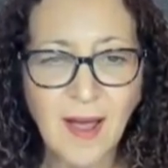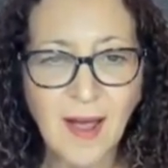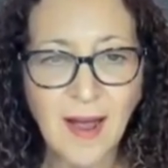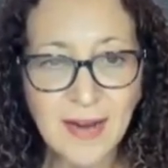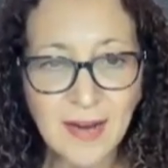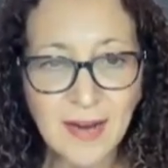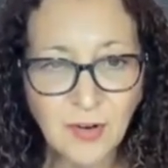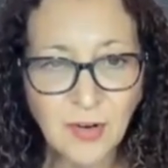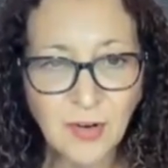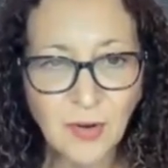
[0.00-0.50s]
I
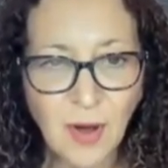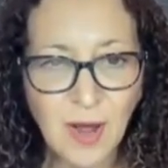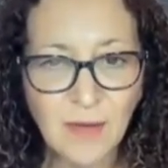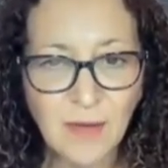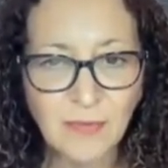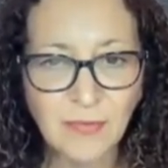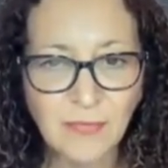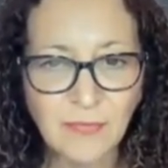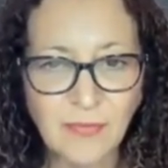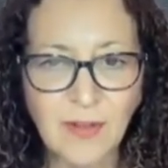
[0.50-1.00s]
hear you
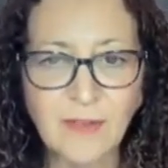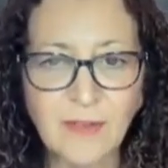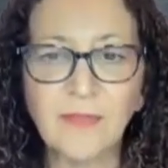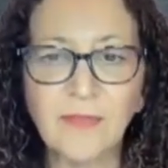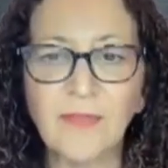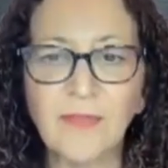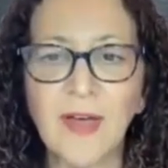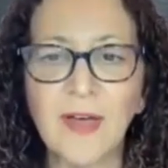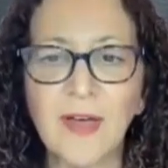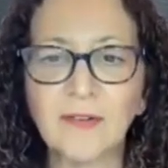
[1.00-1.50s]
have a fun
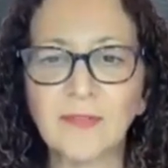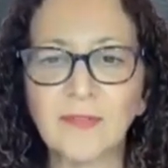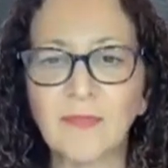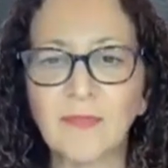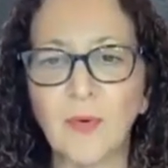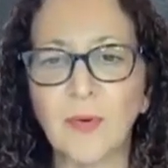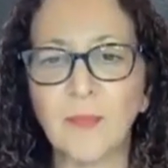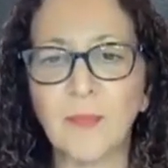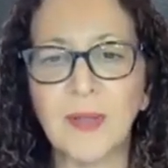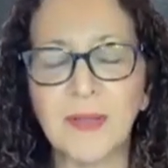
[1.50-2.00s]
fact
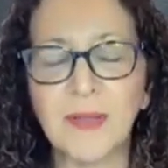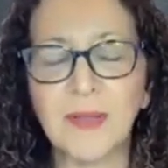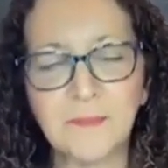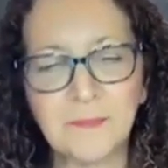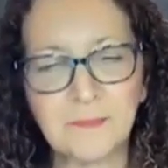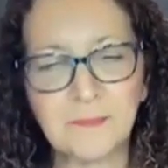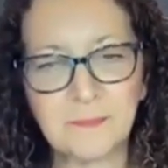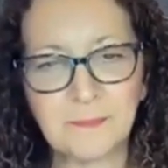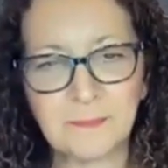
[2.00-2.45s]
for me.